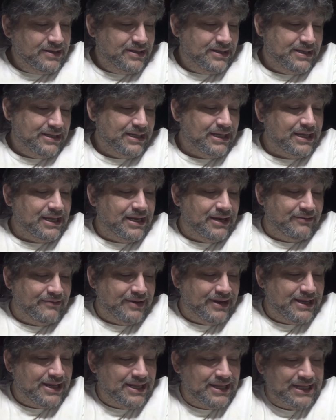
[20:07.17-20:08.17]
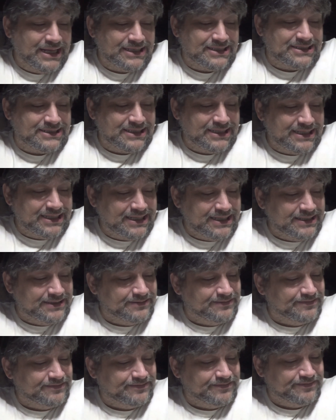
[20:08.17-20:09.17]
anyway, that's
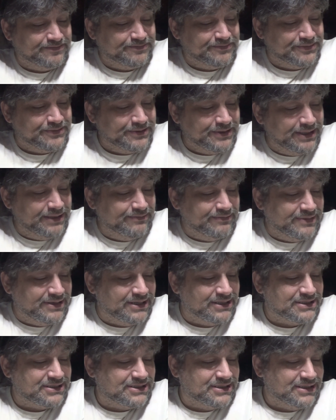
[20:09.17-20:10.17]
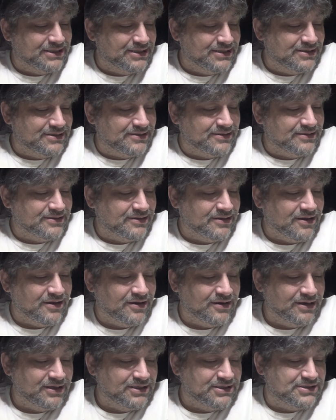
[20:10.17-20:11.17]
pretty much the
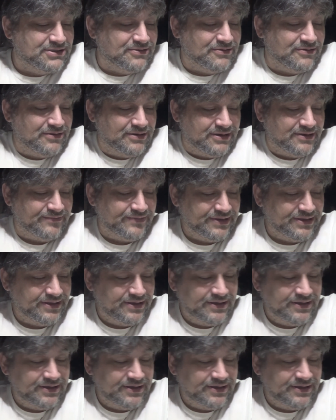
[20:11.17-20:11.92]
long and short of it.